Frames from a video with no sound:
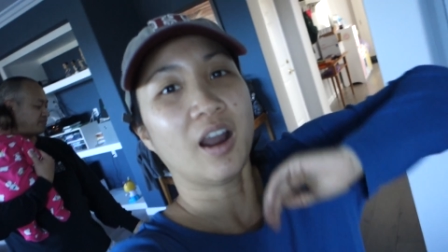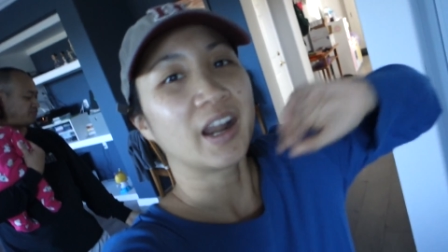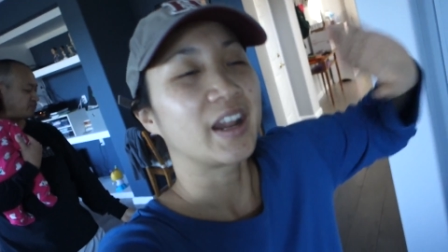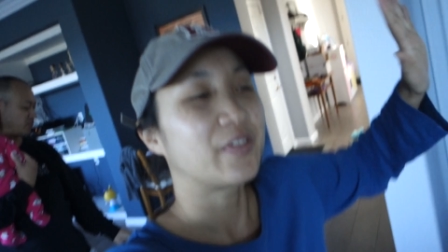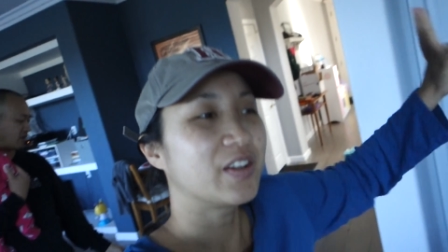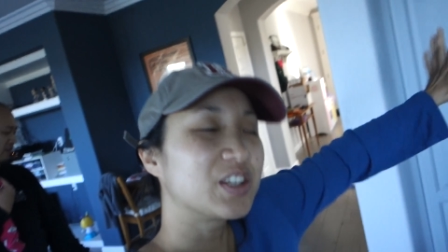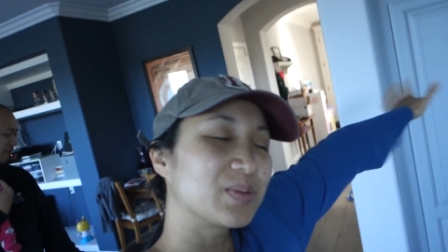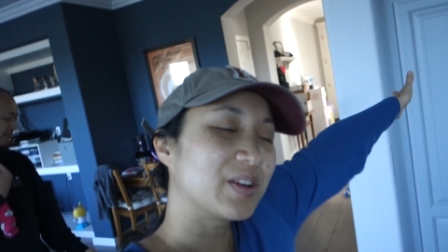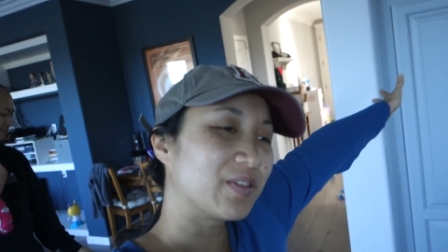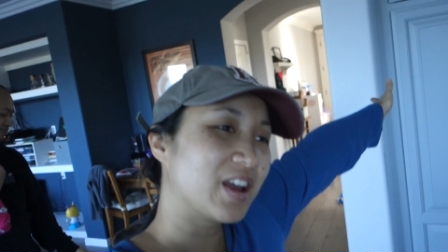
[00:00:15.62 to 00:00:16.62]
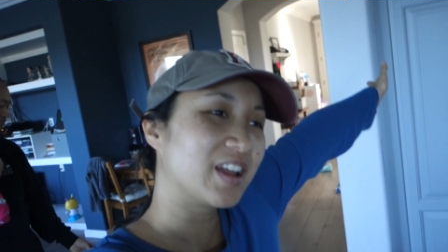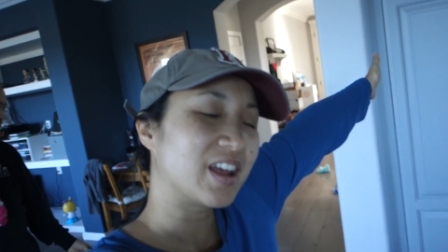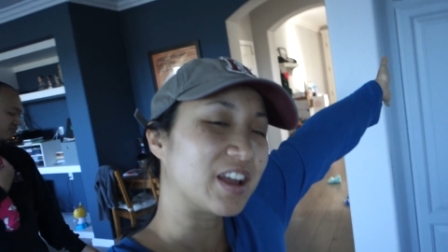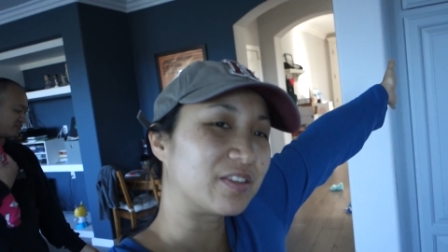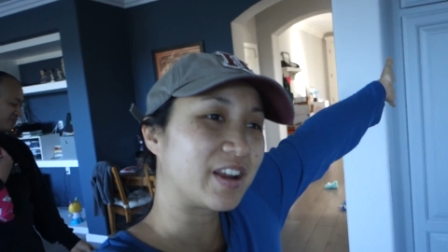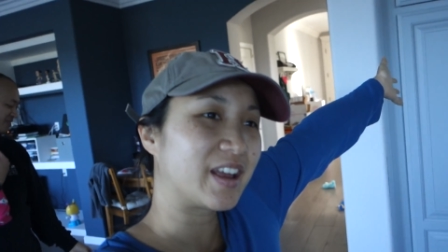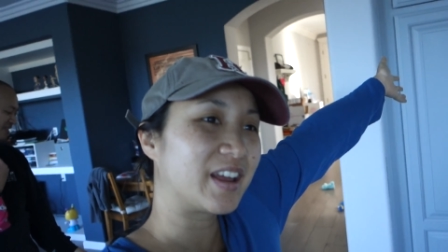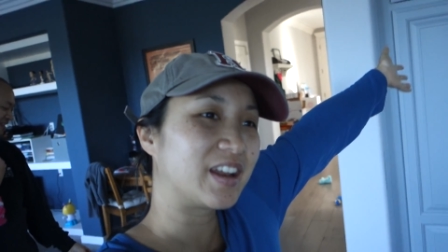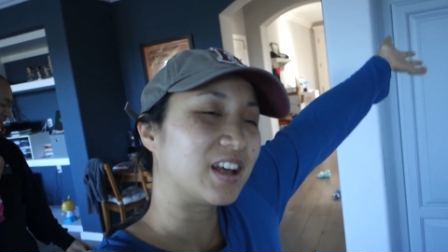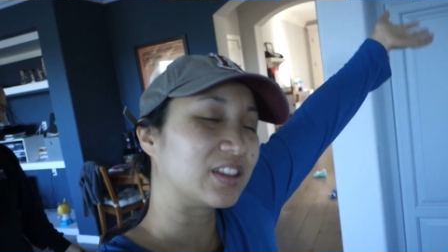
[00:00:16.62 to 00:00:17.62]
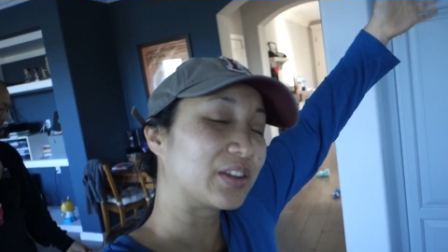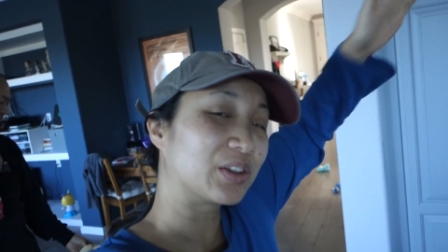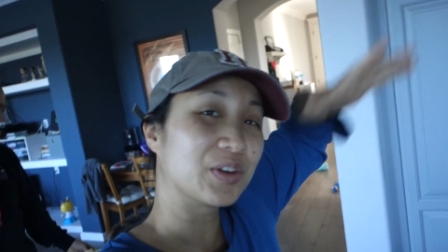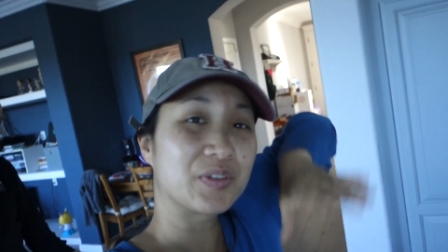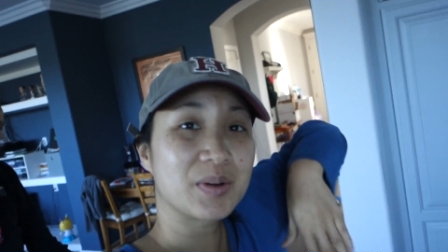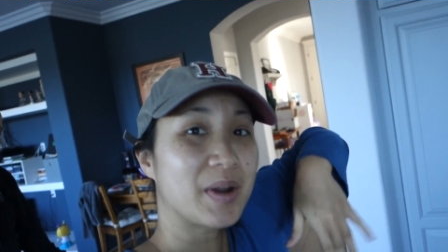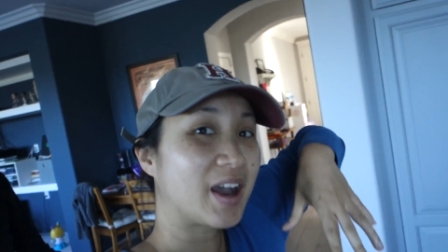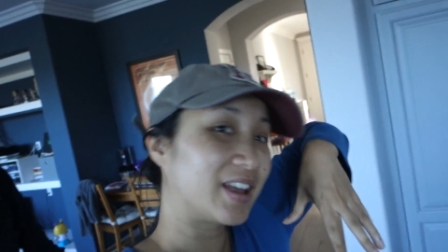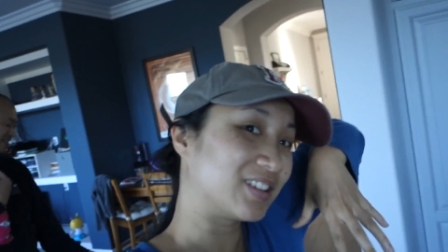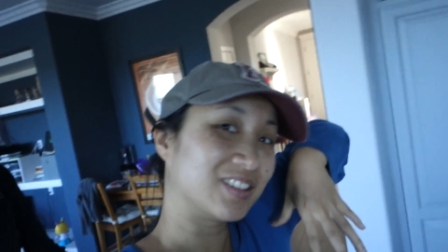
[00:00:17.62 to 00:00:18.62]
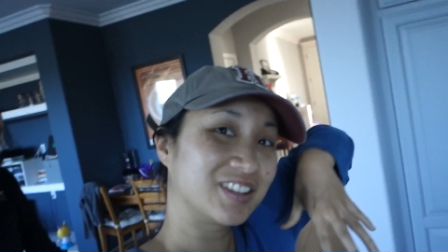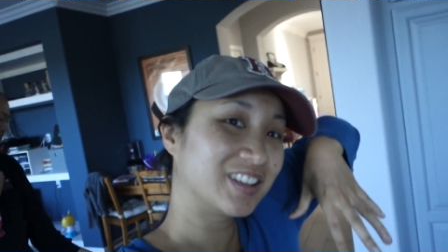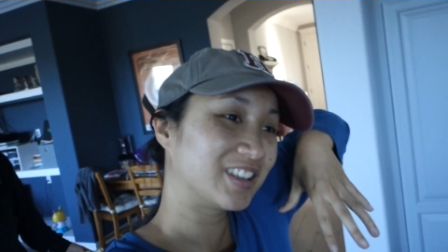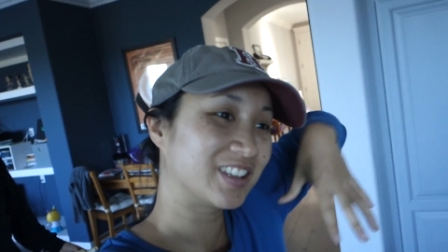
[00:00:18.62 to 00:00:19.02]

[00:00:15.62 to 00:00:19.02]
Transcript: All right, I finished my run. I ran a little over a mile.